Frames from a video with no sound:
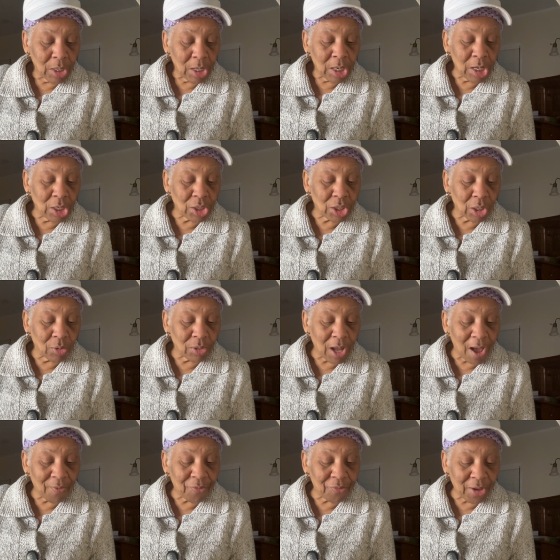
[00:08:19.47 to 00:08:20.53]
He shall
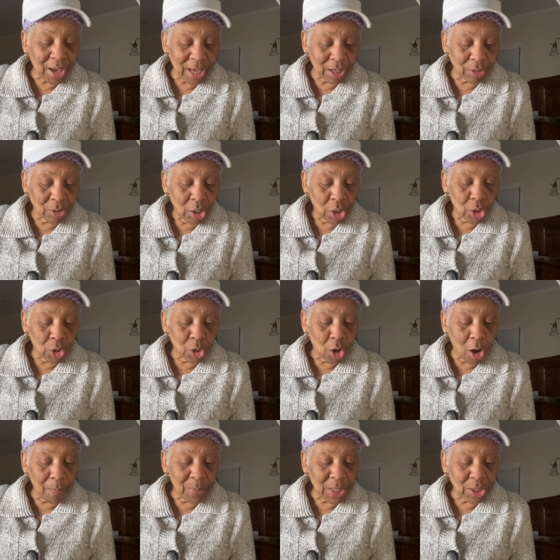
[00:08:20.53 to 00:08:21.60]
not fail,
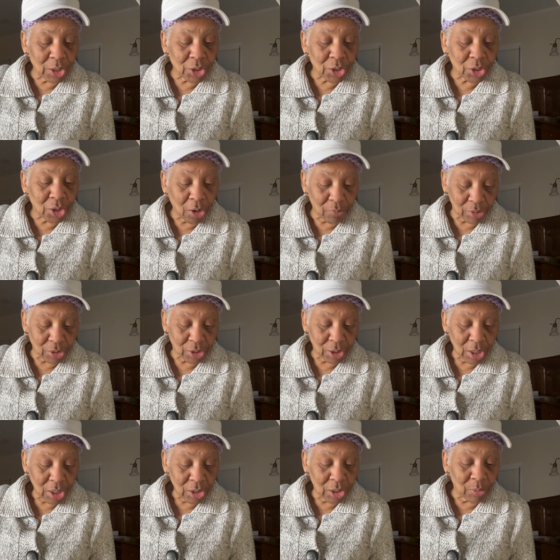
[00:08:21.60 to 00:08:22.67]
nor be discouraged,
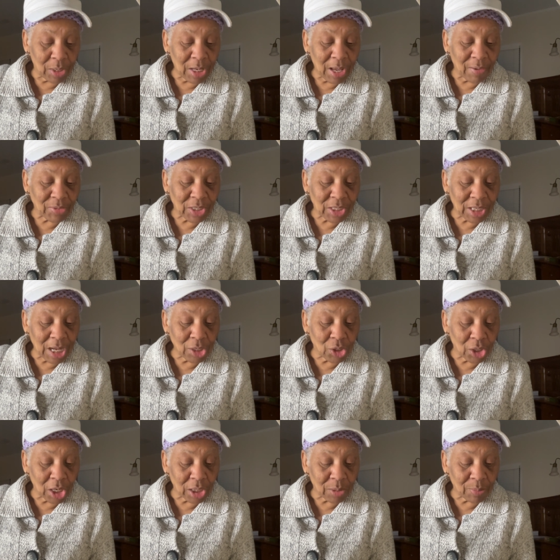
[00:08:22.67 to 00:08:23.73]
till he have set
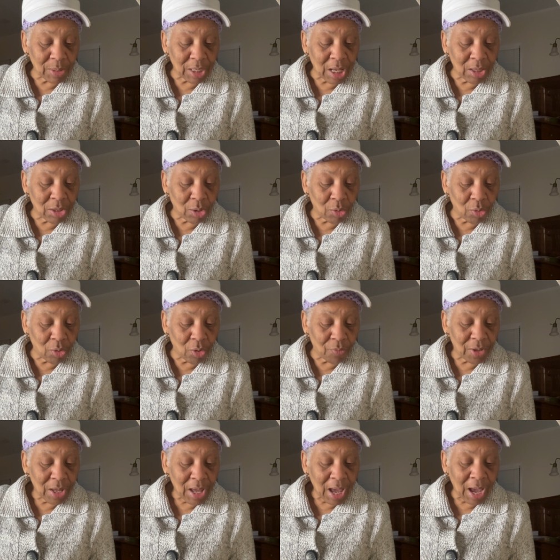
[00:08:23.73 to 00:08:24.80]
judgment in the earth,
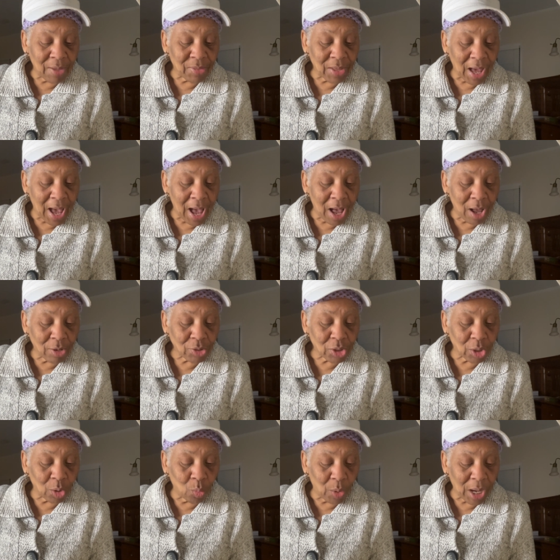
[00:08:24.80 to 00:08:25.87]
and the owl
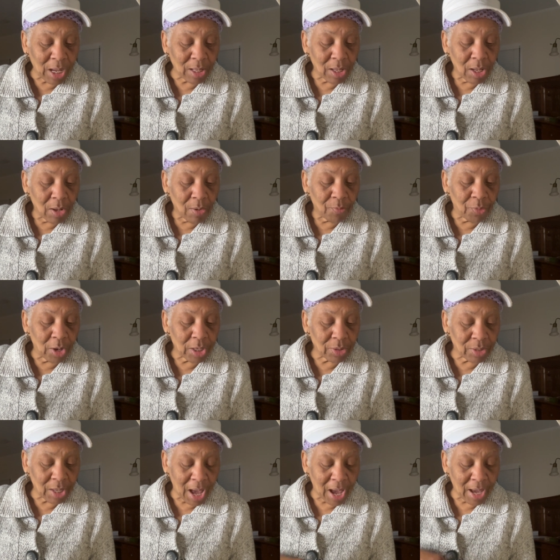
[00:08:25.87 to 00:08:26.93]
shall wait for
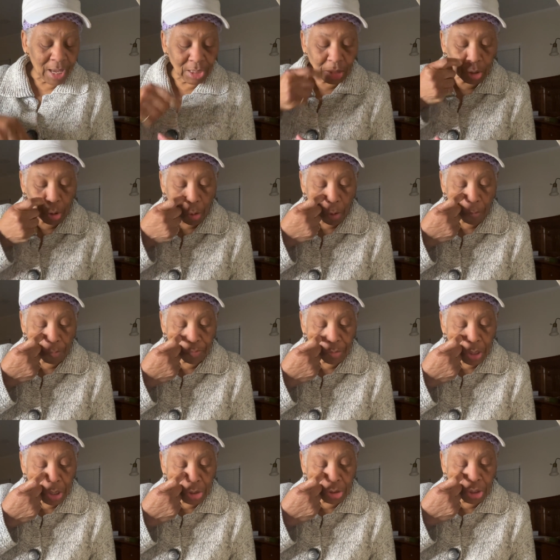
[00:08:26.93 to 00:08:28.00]
his law.
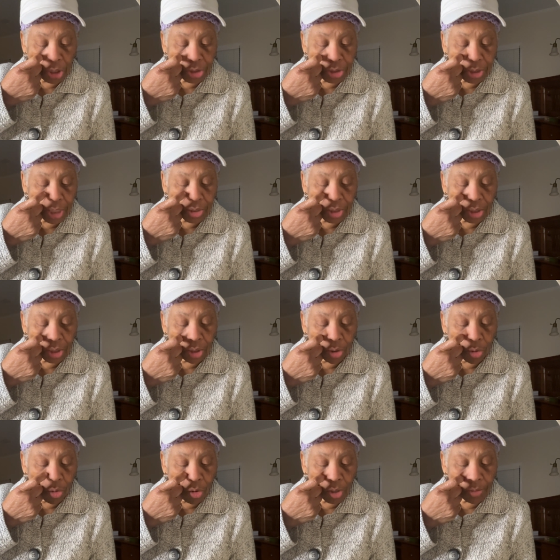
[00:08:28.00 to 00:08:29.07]
Thus says the
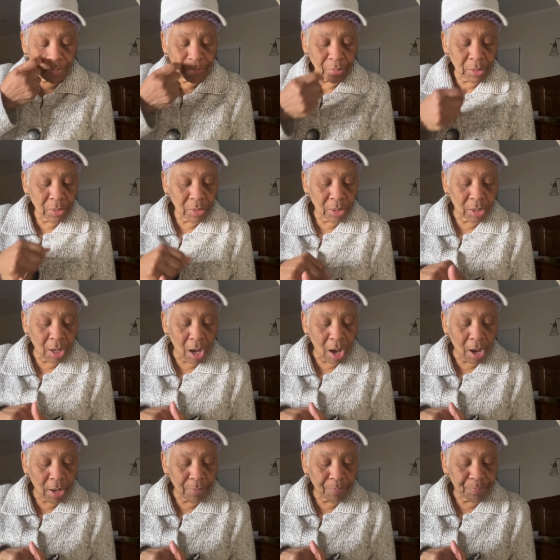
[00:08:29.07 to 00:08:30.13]
Lord, the
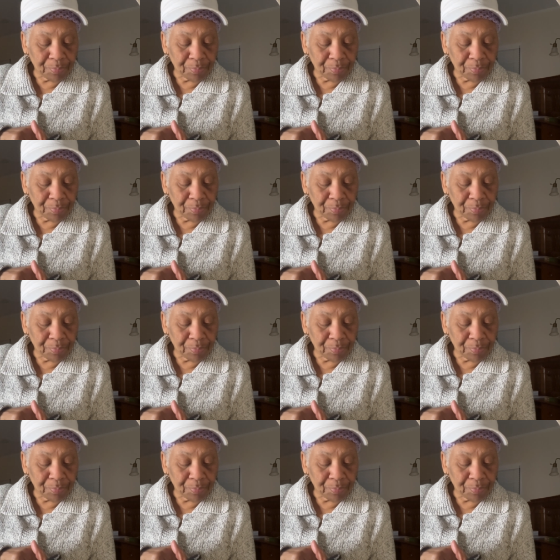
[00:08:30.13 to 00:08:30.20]
God